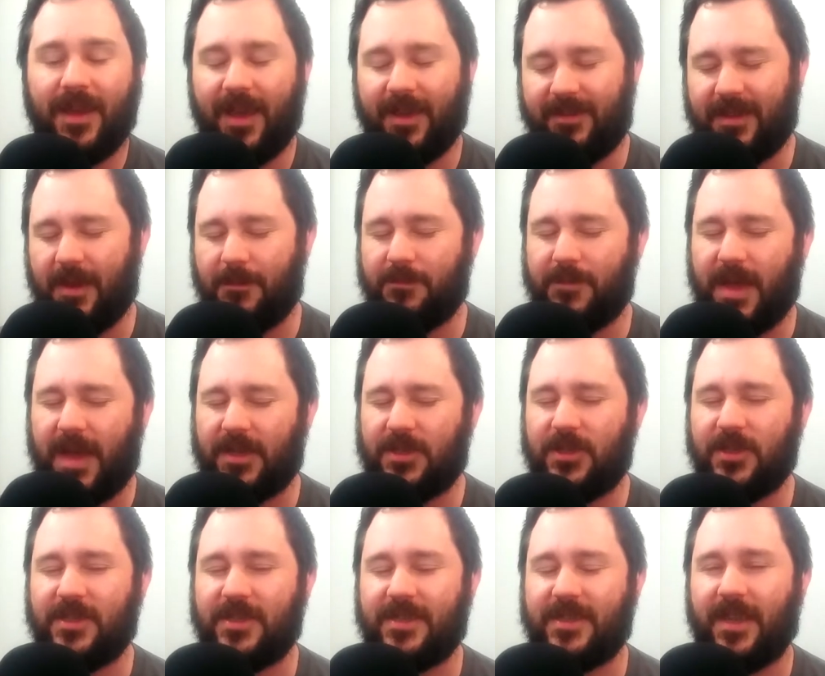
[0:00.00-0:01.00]
except not
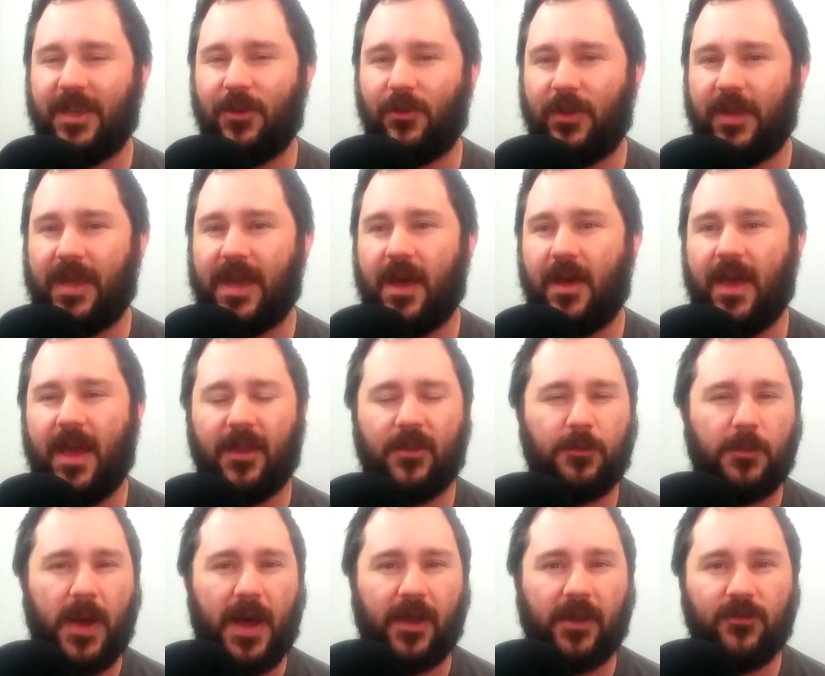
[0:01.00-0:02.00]
just singling out
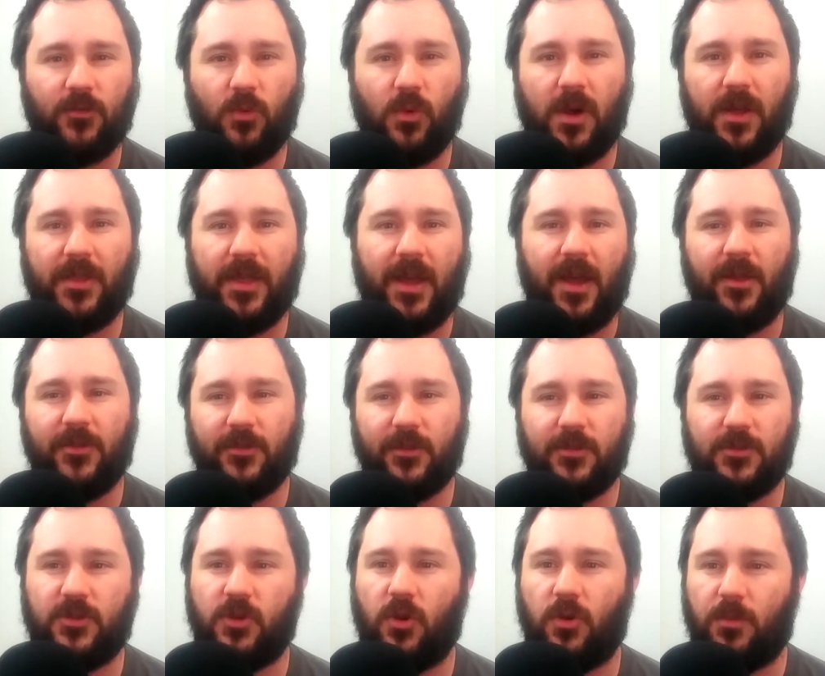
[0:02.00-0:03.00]
Xbox One, they also
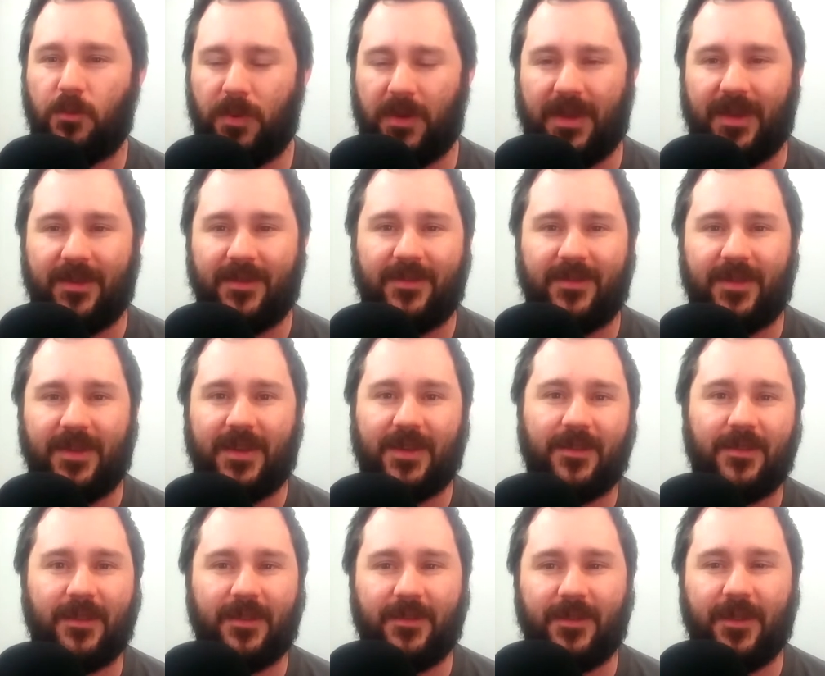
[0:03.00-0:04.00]
showed PC
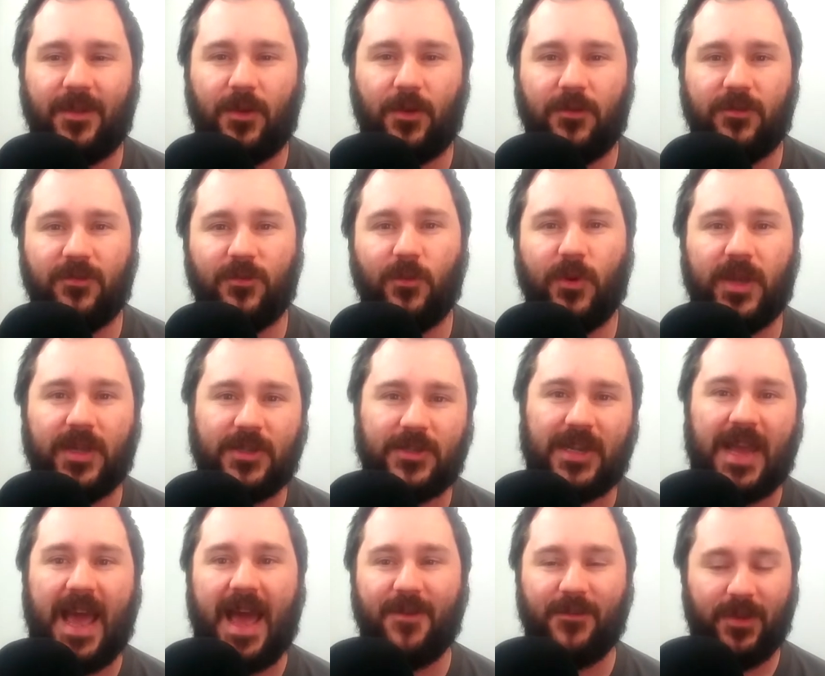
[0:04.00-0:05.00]
and Nintendo Switch
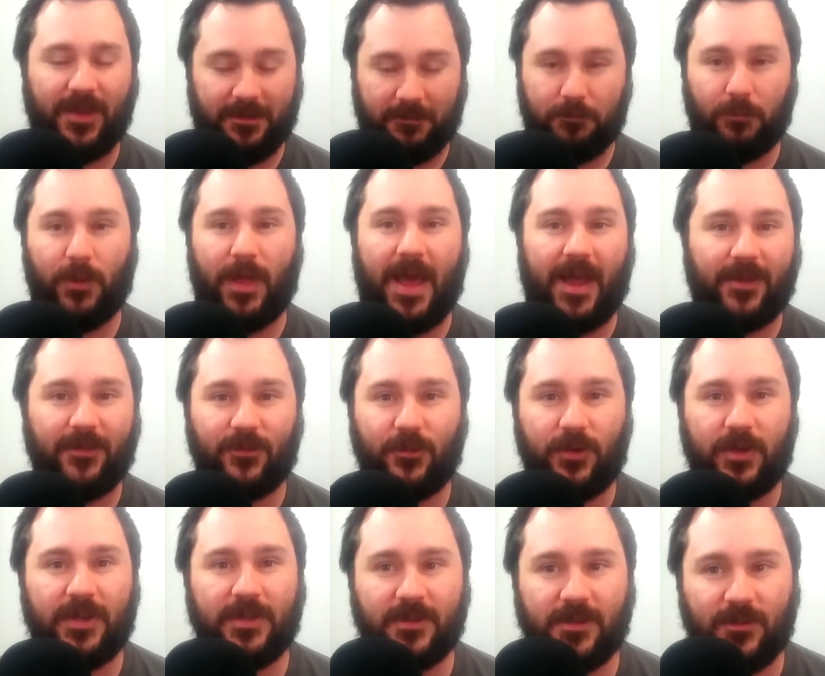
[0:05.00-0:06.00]
having black
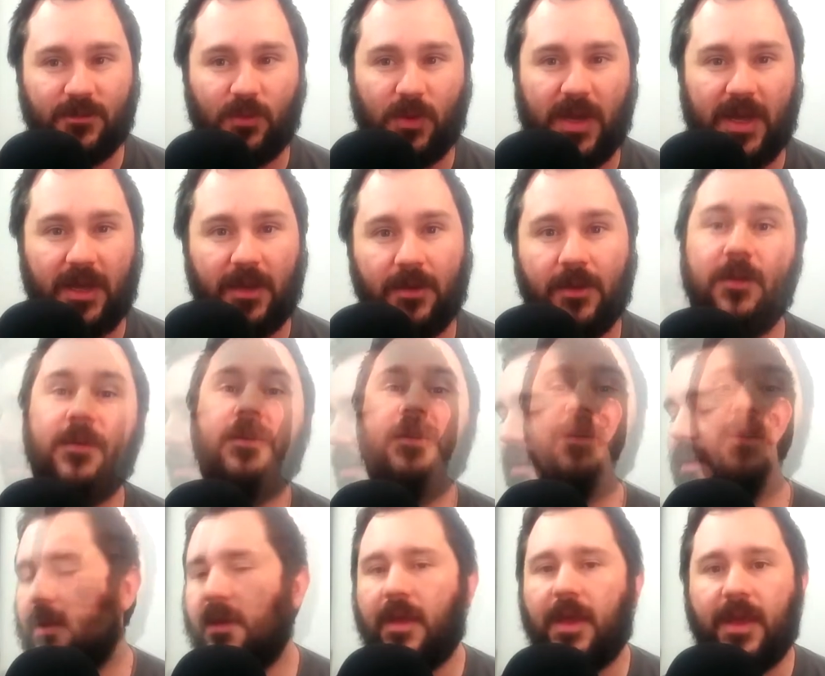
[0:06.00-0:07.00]
screens as well.
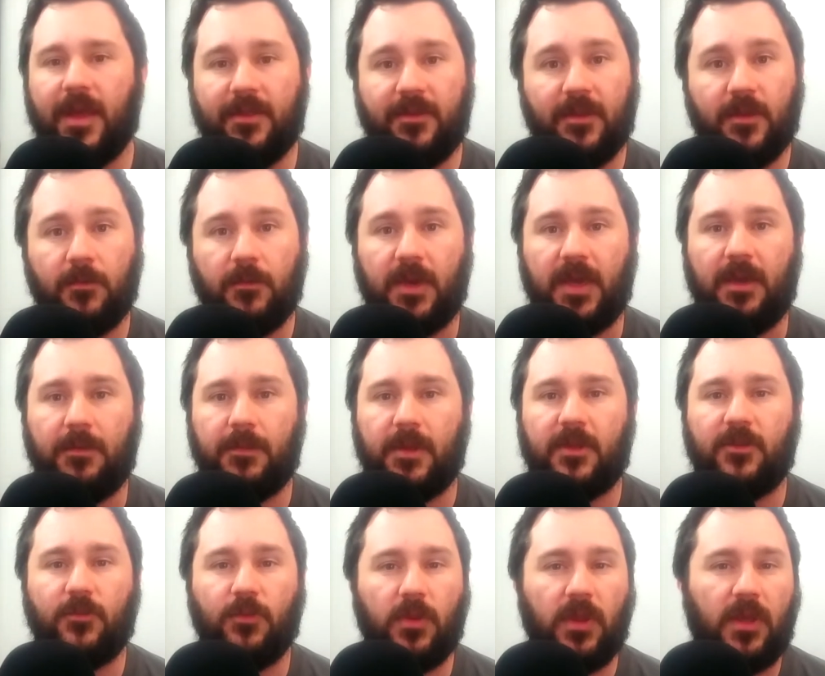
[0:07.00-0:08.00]
It's a meme
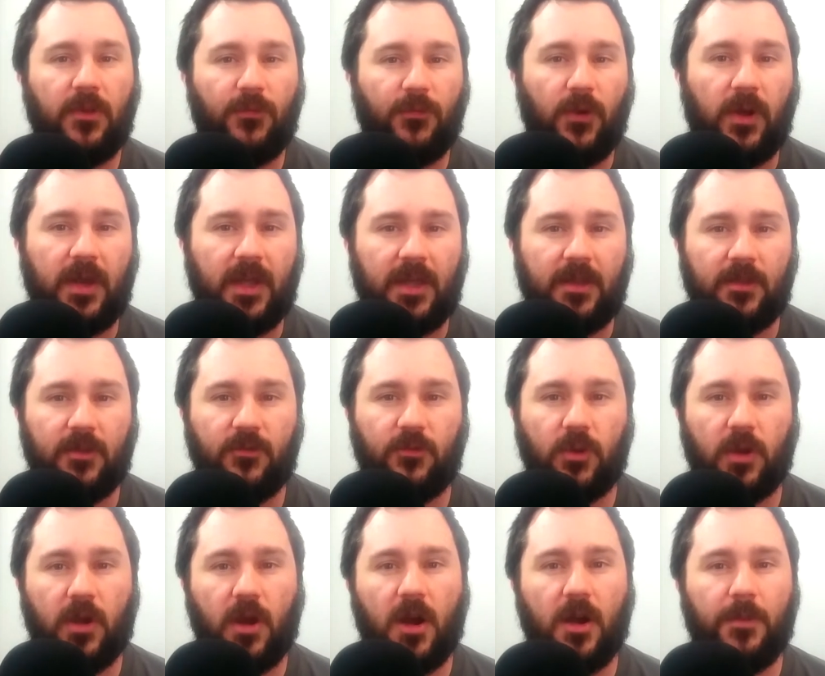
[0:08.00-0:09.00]
that's really funny in this
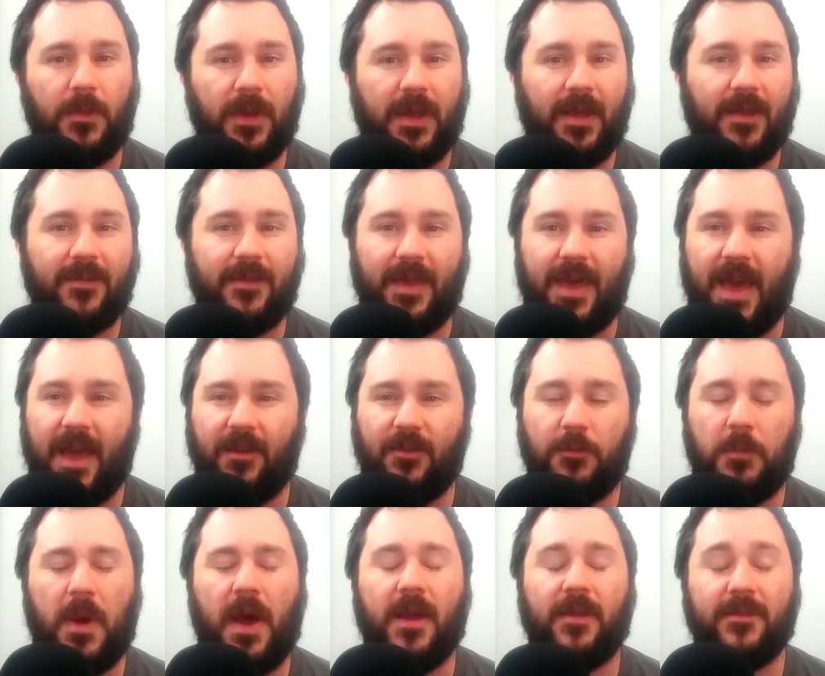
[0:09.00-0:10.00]
regard because the
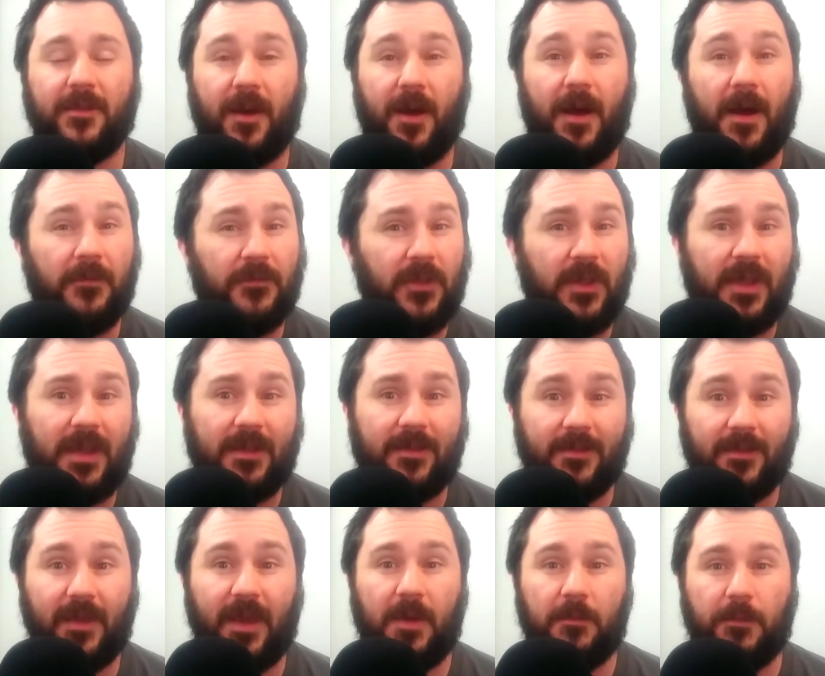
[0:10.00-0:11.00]
Xbox often
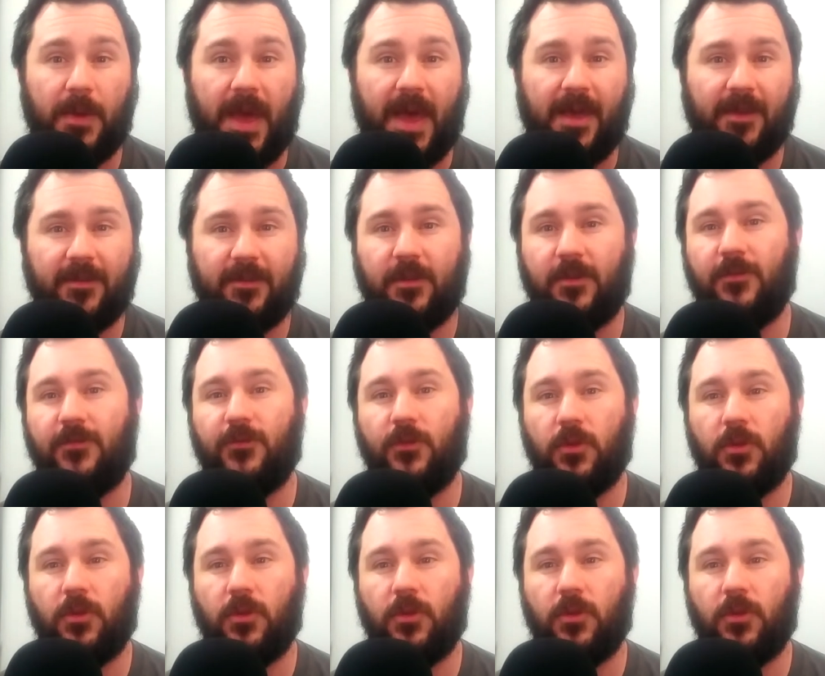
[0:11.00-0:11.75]
gets lambasted